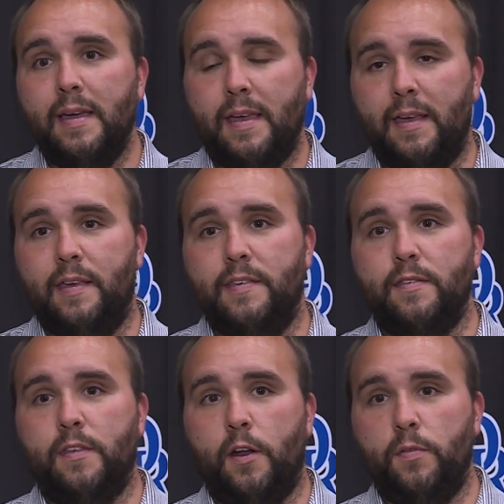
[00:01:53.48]

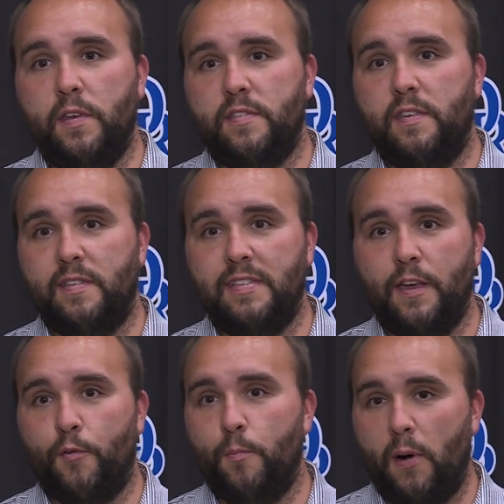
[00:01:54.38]
is, you know, this is a
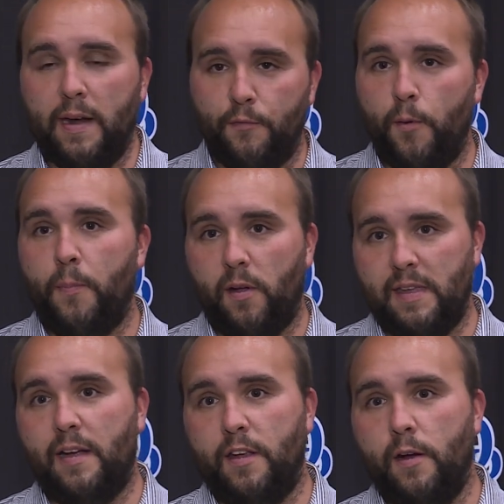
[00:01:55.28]
different brand of football
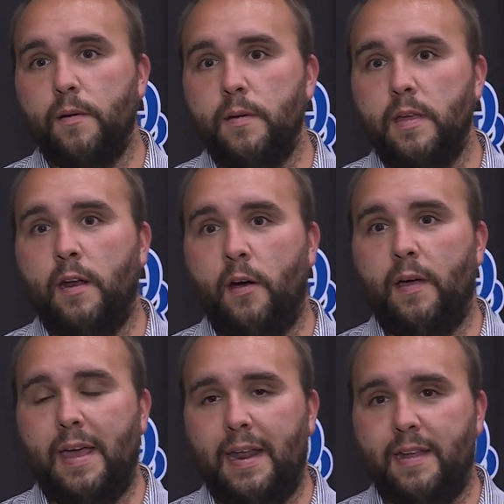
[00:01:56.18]
down here, you know,
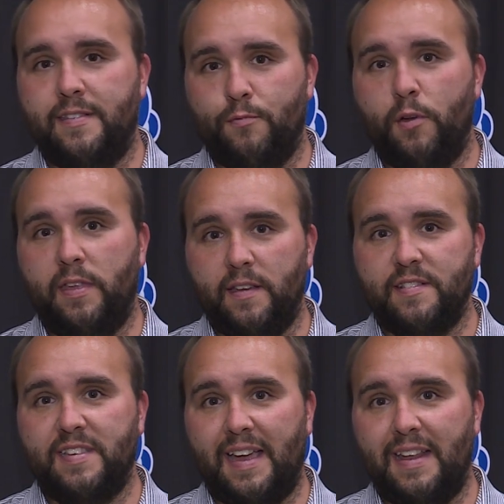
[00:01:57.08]
and it's a really
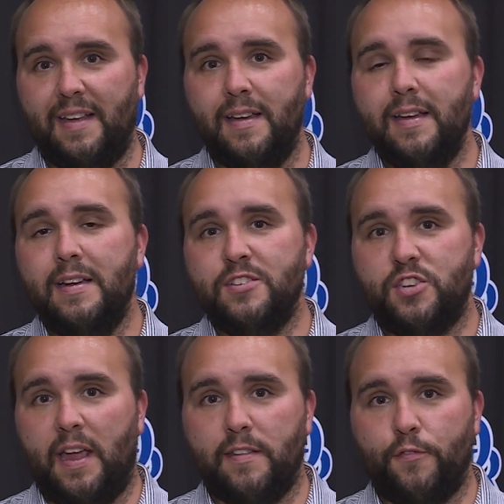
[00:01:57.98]
exciting
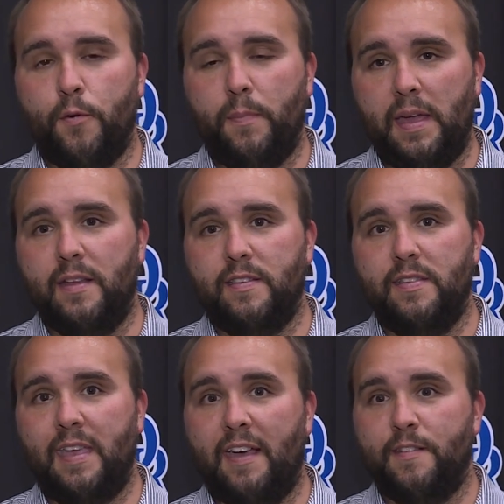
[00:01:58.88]
chance for me to
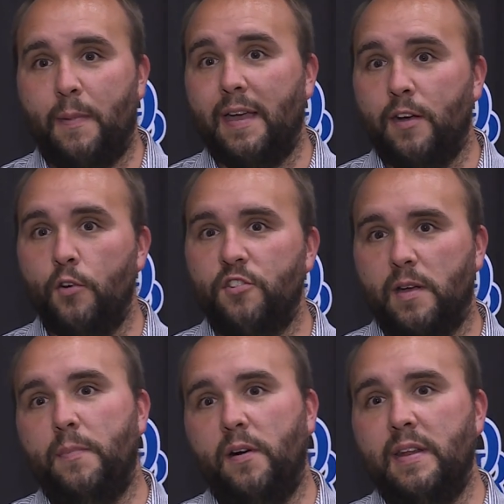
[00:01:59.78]
test my coaching
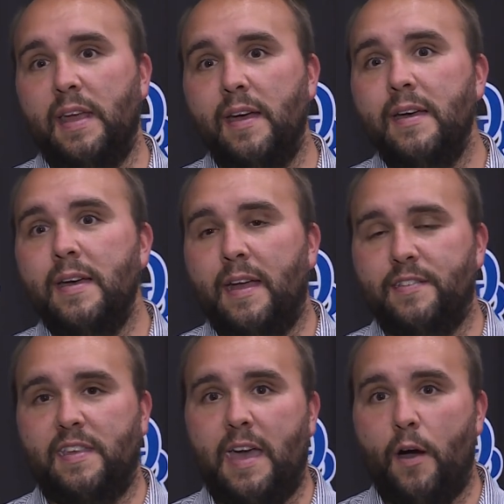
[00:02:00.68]
ability and
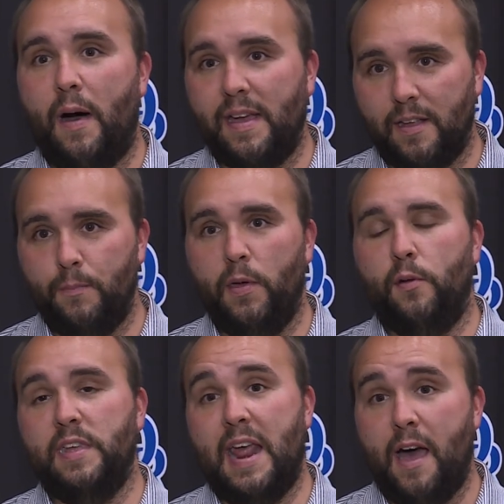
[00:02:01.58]
see how I can
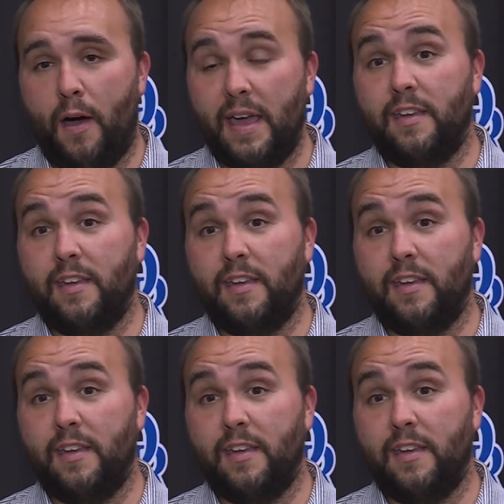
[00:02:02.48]
build and how I